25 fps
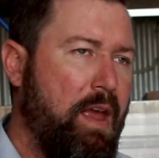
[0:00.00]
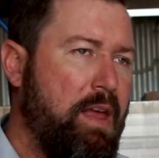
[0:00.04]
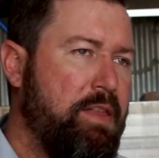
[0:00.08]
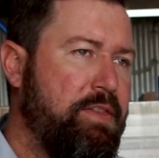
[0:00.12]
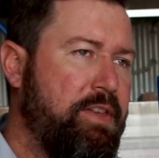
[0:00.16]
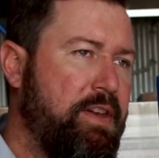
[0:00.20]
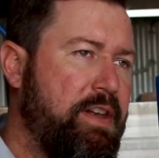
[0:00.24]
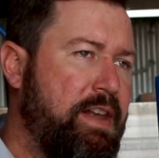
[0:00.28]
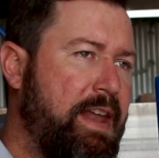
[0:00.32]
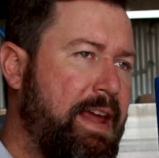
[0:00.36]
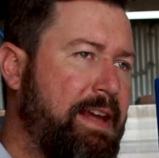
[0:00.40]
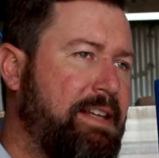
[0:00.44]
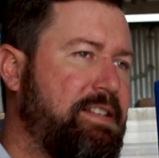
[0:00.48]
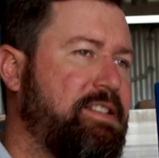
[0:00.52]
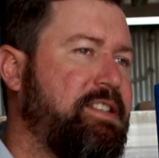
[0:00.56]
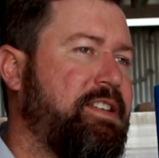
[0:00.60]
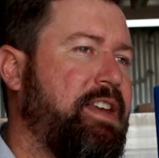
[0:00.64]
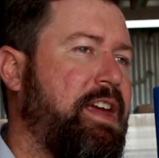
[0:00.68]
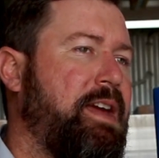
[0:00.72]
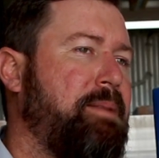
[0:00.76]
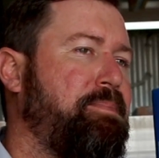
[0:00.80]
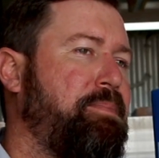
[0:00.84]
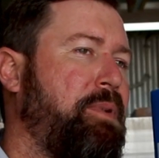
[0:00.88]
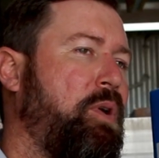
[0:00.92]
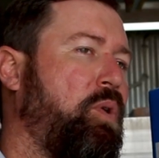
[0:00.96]
The next
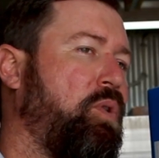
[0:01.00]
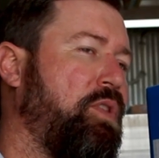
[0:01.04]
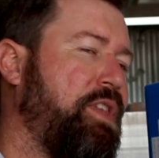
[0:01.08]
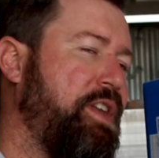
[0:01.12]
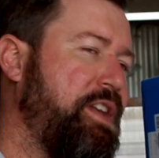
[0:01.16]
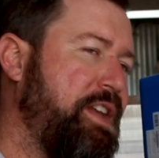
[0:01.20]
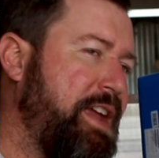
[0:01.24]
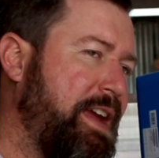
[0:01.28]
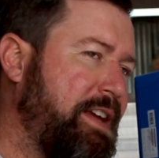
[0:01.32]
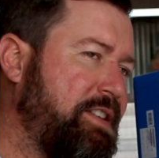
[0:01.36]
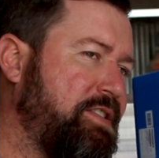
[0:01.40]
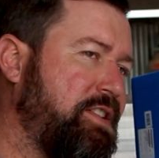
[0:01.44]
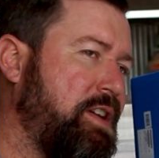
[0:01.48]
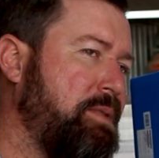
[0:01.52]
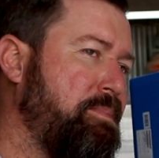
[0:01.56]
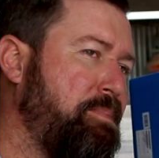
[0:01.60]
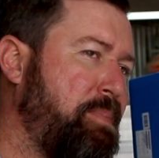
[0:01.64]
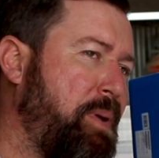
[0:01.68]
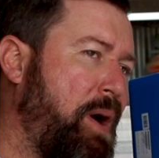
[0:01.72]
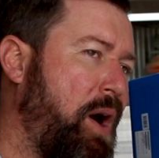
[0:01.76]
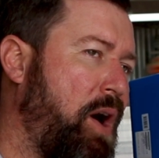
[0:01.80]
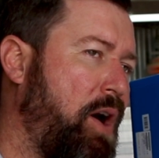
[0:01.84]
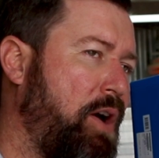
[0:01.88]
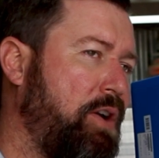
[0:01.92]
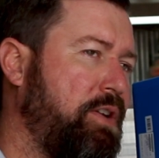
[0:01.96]
step, or the next
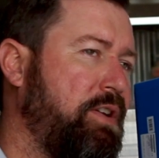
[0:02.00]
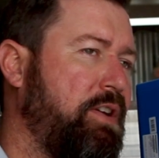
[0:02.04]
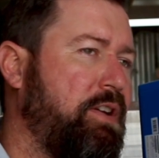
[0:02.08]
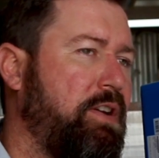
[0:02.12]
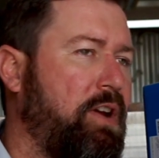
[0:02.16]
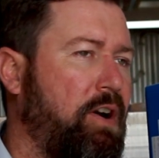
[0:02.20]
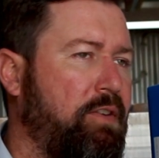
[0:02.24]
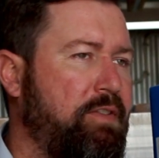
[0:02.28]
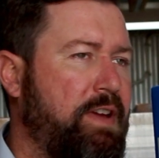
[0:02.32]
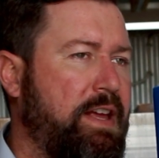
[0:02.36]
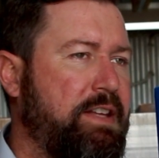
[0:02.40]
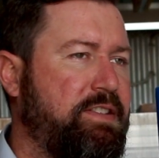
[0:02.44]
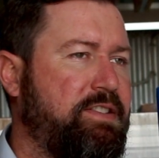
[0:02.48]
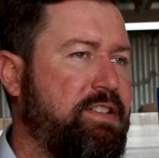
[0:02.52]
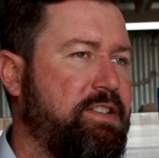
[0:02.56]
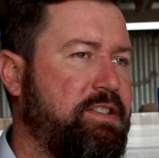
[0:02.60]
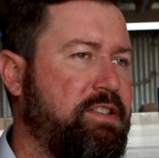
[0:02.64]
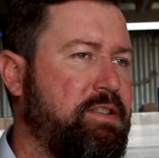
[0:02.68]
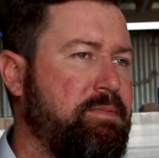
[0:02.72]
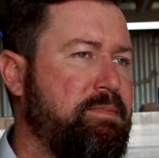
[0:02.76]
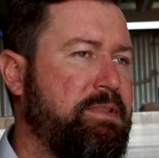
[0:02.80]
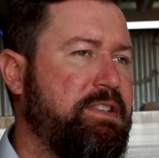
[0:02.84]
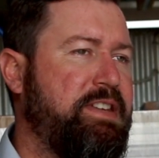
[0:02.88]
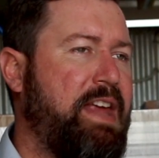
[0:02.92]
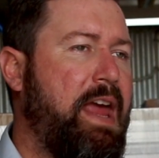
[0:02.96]
component of our
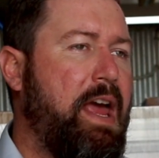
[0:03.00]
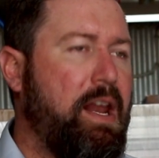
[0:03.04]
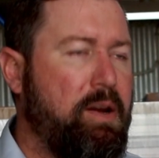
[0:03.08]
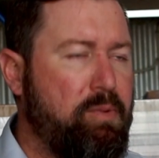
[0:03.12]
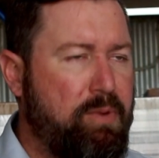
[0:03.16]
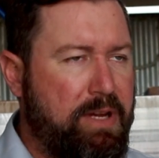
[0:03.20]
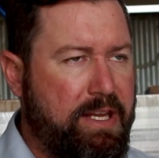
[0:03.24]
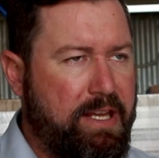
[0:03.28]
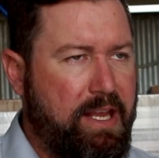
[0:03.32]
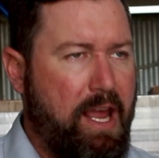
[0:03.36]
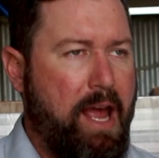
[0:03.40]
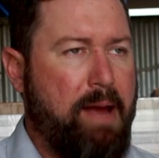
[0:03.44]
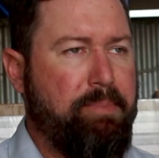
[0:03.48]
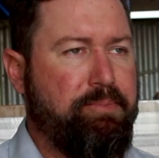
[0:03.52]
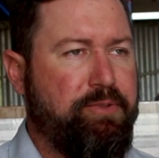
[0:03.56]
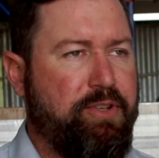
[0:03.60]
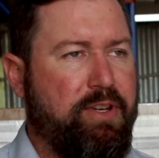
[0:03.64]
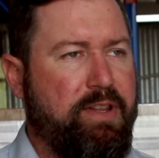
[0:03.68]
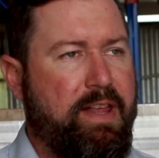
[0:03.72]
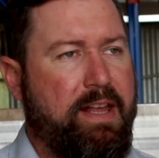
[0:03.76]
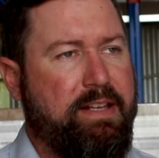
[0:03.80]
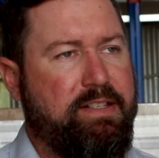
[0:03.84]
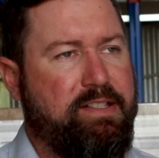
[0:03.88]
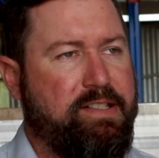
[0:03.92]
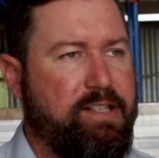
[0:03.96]
system, is how do we capture
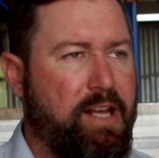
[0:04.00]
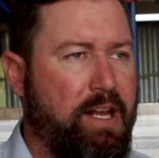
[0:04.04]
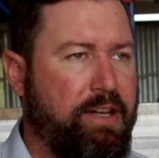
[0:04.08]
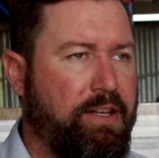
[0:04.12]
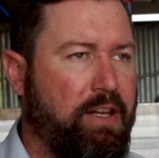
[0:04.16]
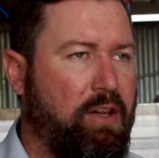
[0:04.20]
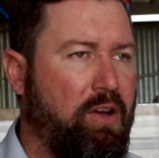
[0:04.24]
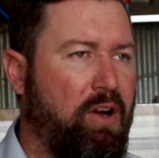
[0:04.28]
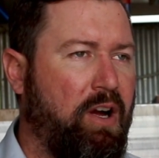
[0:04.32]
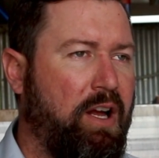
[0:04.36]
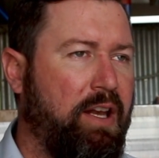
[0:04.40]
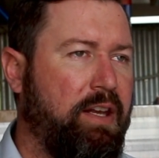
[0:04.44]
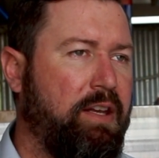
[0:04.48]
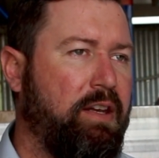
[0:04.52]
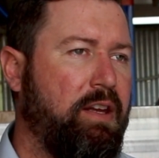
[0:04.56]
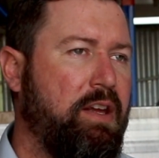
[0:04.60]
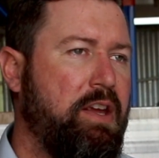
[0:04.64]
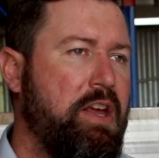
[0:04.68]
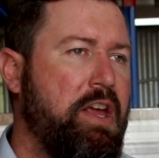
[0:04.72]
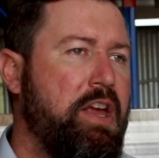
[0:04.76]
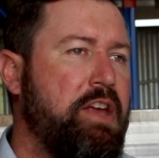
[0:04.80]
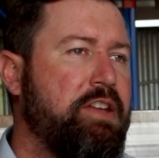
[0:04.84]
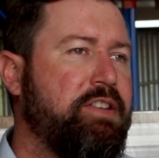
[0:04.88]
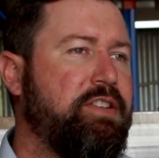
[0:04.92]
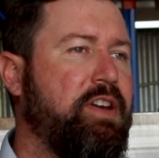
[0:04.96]
that sunlight?
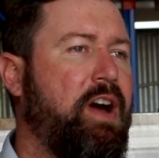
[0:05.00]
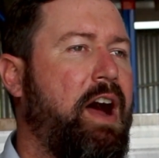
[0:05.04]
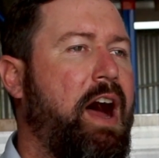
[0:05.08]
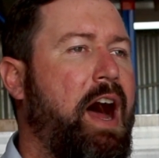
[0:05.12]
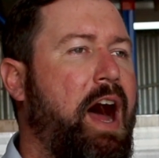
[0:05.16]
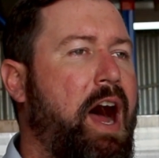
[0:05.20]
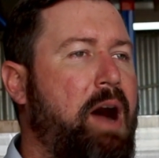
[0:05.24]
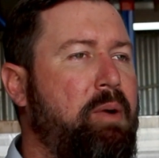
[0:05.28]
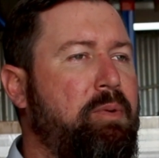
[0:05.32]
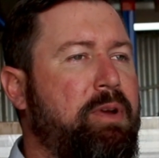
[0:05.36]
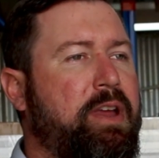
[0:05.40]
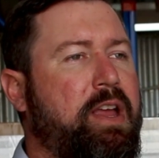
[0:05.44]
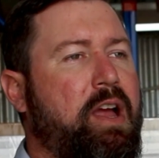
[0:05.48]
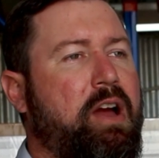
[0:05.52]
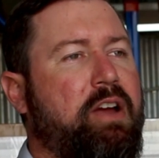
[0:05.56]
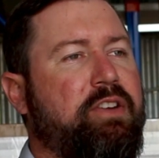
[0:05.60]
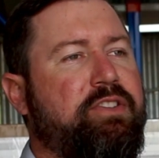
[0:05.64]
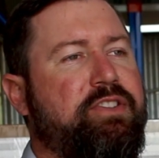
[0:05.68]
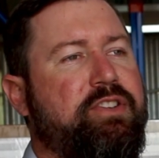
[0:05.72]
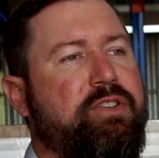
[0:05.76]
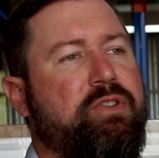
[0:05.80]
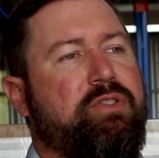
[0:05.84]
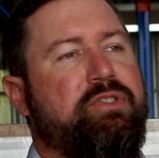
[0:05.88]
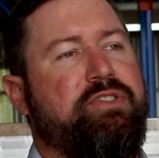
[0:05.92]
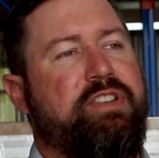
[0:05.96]
So are we going
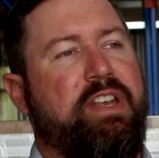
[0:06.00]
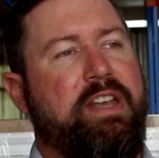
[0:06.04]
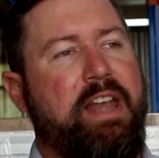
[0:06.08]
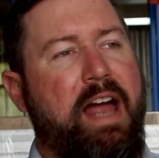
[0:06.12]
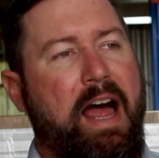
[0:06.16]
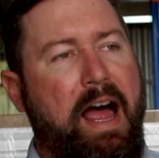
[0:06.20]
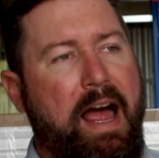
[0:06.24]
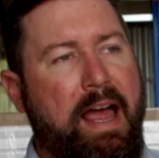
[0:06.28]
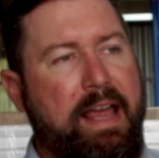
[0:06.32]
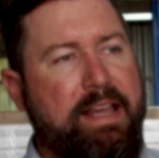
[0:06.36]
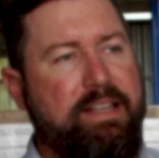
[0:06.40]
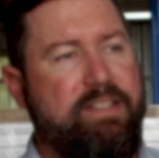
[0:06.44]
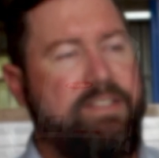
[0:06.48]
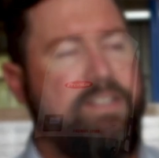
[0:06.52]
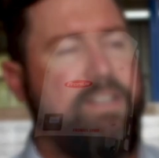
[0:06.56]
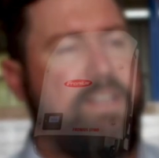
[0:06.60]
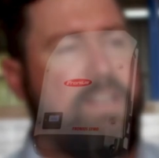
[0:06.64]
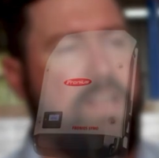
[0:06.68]
to use an AC